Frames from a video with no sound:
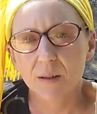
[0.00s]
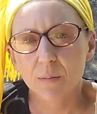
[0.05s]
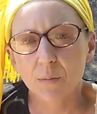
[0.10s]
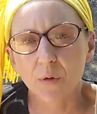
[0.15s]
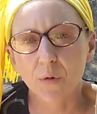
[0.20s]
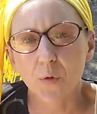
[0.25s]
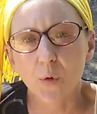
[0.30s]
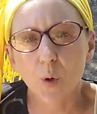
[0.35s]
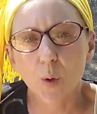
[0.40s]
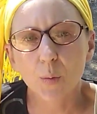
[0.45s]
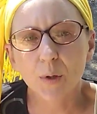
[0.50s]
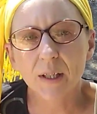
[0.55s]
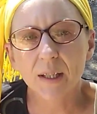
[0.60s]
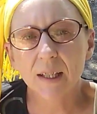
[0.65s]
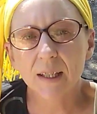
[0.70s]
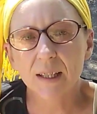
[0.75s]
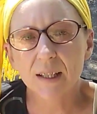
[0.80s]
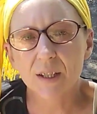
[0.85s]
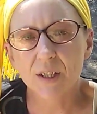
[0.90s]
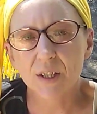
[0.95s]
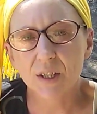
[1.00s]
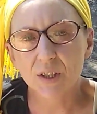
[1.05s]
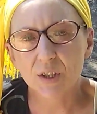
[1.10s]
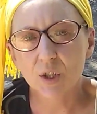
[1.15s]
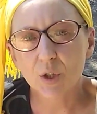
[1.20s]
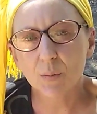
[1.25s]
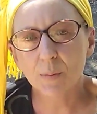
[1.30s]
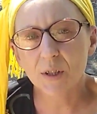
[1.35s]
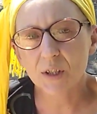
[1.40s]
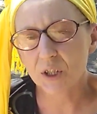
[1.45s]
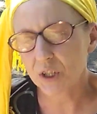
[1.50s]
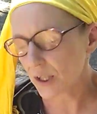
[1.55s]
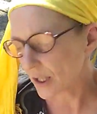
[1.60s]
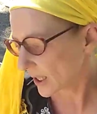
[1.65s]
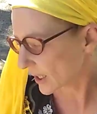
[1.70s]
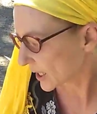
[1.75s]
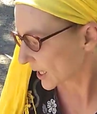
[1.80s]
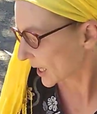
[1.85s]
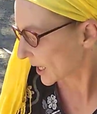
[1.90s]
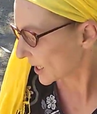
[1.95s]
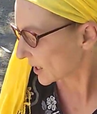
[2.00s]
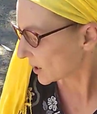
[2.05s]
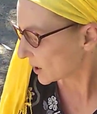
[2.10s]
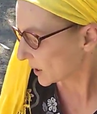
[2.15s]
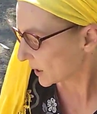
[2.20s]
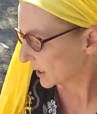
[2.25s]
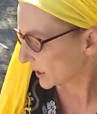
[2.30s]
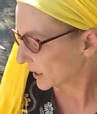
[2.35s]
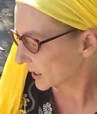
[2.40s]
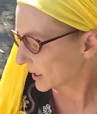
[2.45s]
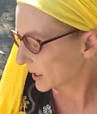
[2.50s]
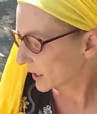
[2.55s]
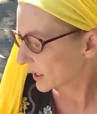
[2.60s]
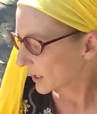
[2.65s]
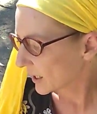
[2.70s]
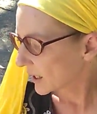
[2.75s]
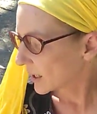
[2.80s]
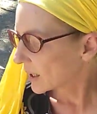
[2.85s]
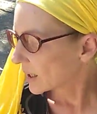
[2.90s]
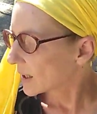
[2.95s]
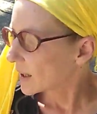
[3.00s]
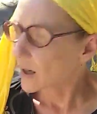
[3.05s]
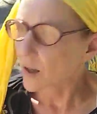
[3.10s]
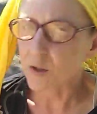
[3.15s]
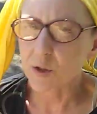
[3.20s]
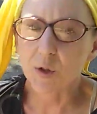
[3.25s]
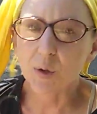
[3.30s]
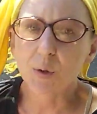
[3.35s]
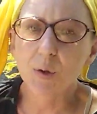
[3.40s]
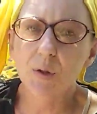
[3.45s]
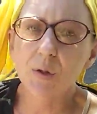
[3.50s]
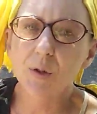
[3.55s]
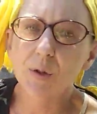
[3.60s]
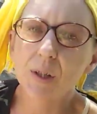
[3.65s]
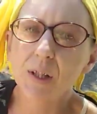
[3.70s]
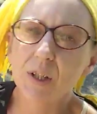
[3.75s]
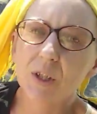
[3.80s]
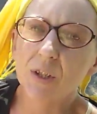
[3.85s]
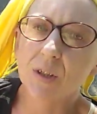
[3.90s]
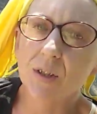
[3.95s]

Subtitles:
before we get into too much detail, I'll show you the leash